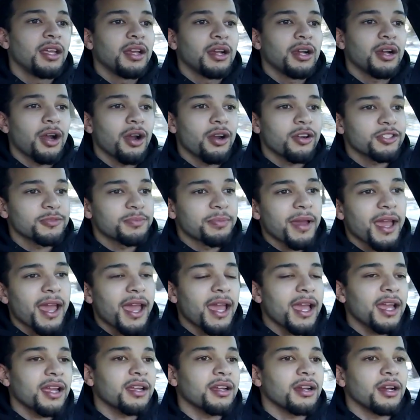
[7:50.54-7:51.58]
Car's
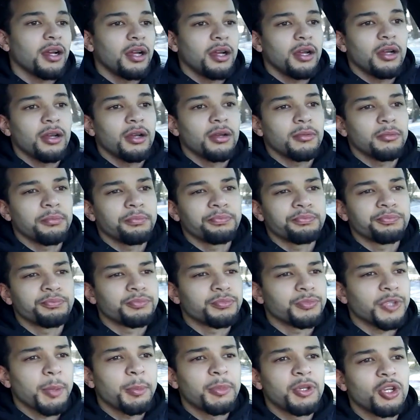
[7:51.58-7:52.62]
back.
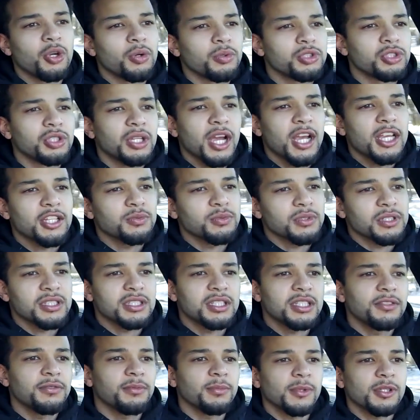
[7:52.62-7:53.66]
Let me know what you guys want to
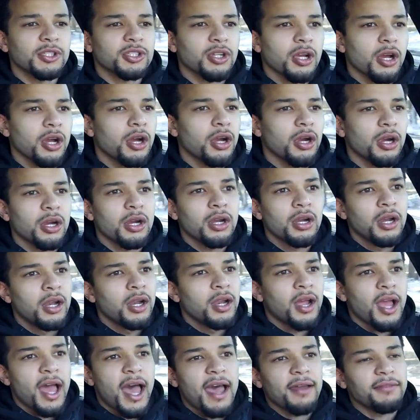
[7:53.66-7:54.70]
see from this car.
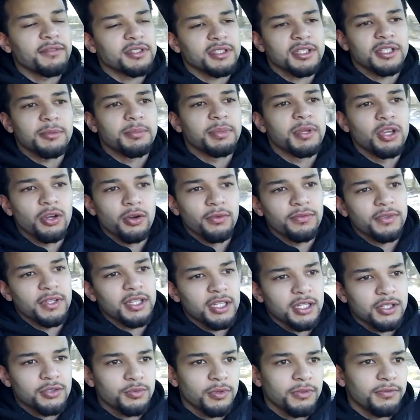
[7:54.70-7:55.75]
Obviously
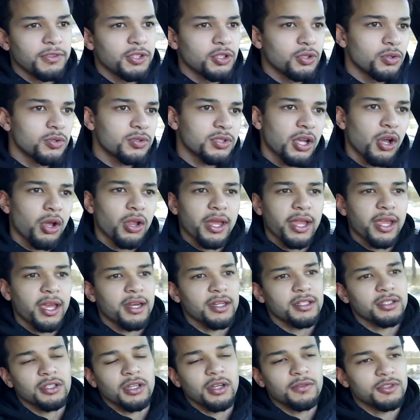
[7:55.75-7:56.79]
POVs, reviews, all that kind
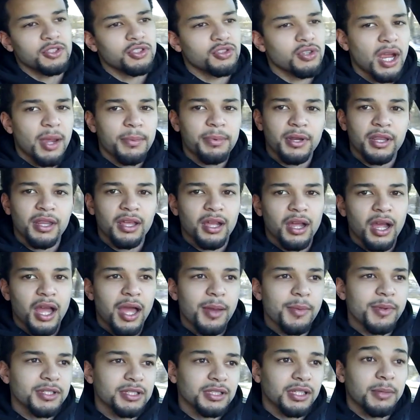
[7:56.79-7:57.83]
of stuff. Just drop it in the
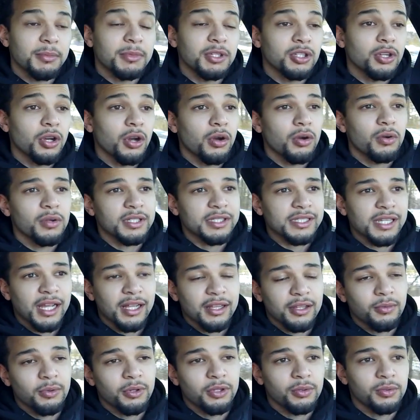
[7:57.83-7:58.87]
comments. Let me know
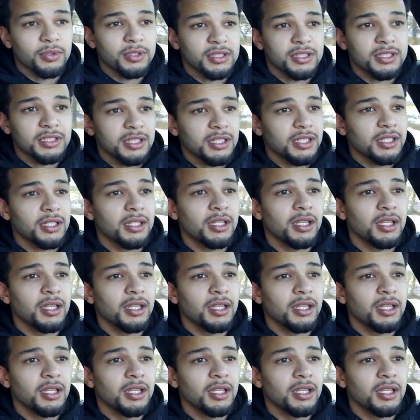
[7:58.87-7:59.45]
exactly what you want to see.